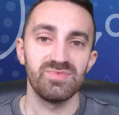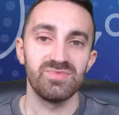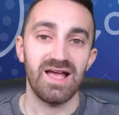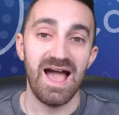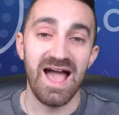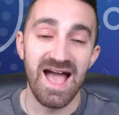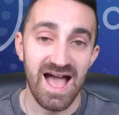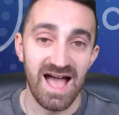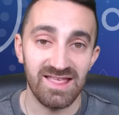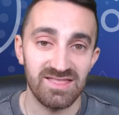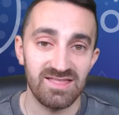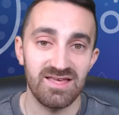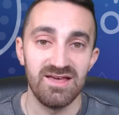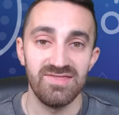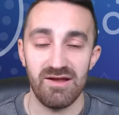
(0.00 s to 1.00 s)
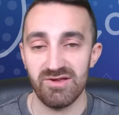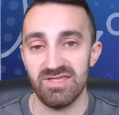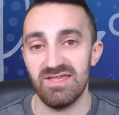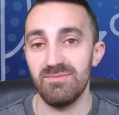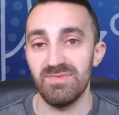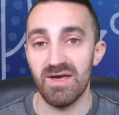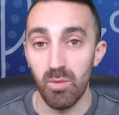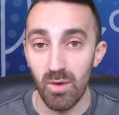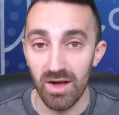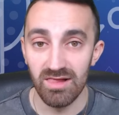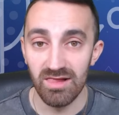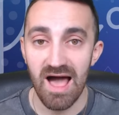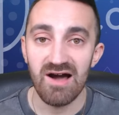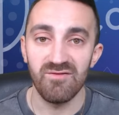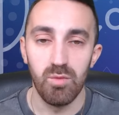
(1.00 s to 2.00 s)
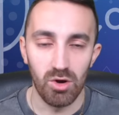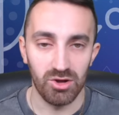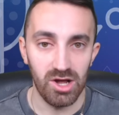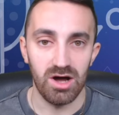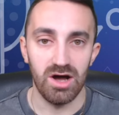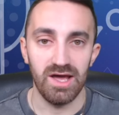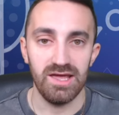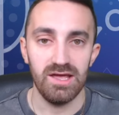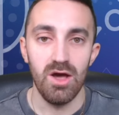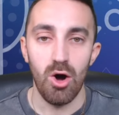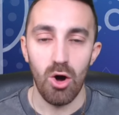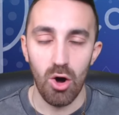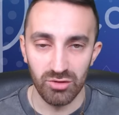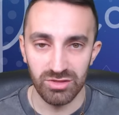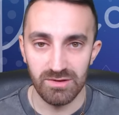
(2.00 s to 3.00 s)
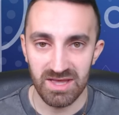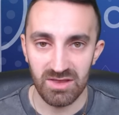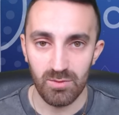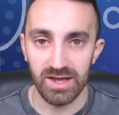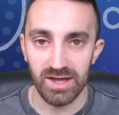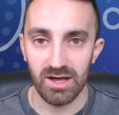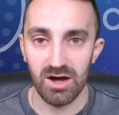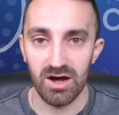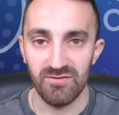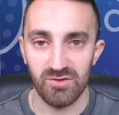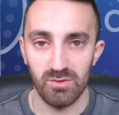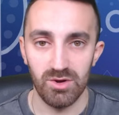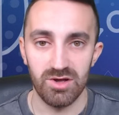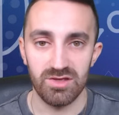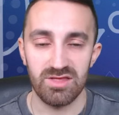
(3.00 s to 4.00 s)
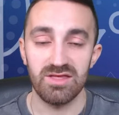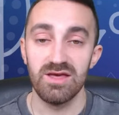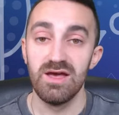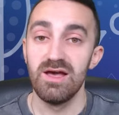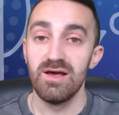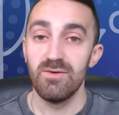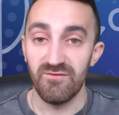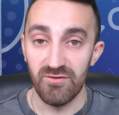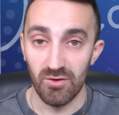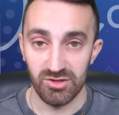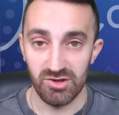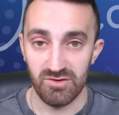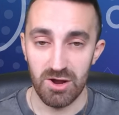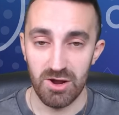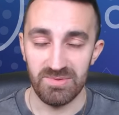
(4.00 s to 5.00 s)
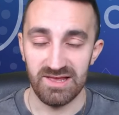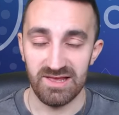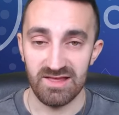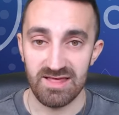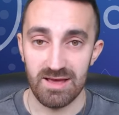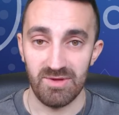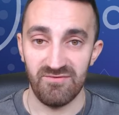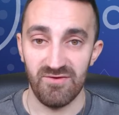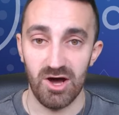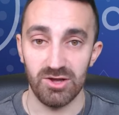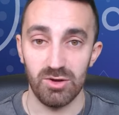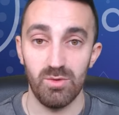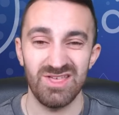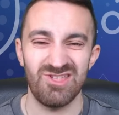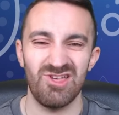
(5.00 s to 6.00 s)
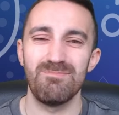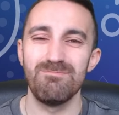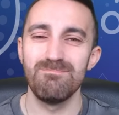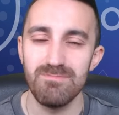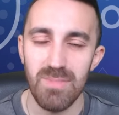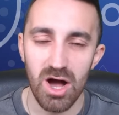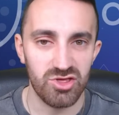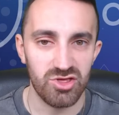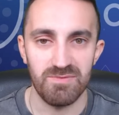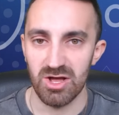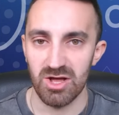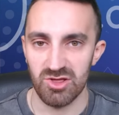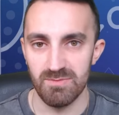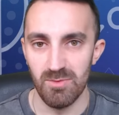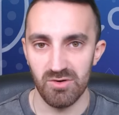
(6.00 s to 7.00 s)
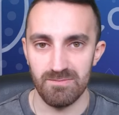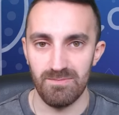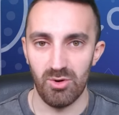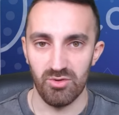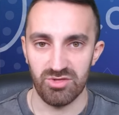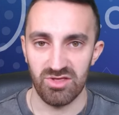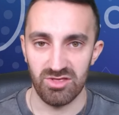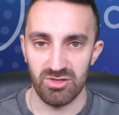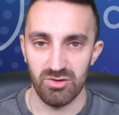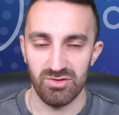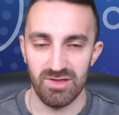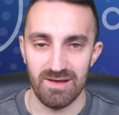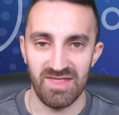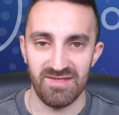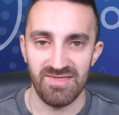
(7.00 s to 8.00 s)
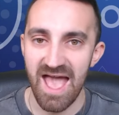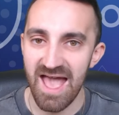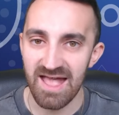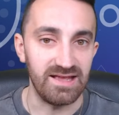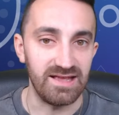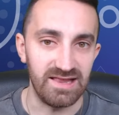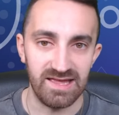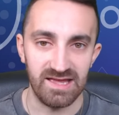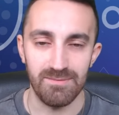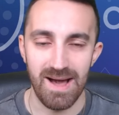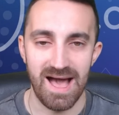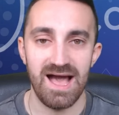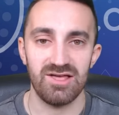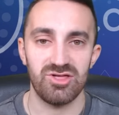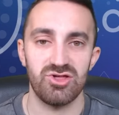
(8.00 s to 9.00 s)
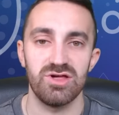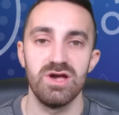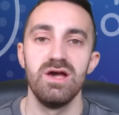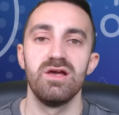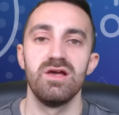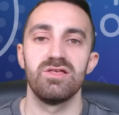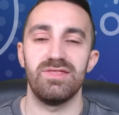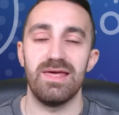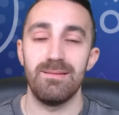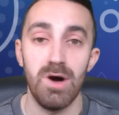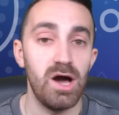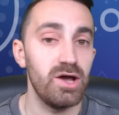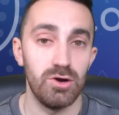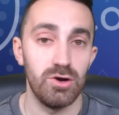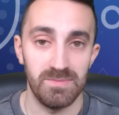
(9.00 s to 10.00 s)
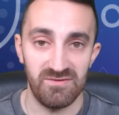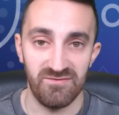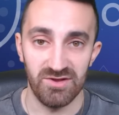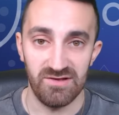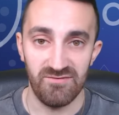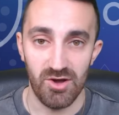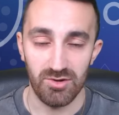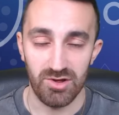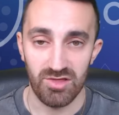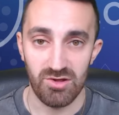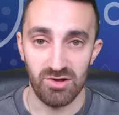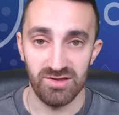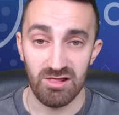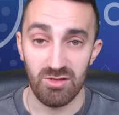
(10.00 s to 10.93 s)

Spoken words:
And they're a team that will have one eye on the midweek afterwards for the Europa League semi-final, which is much, much more important to them than any league match. So they might not be fully focused on this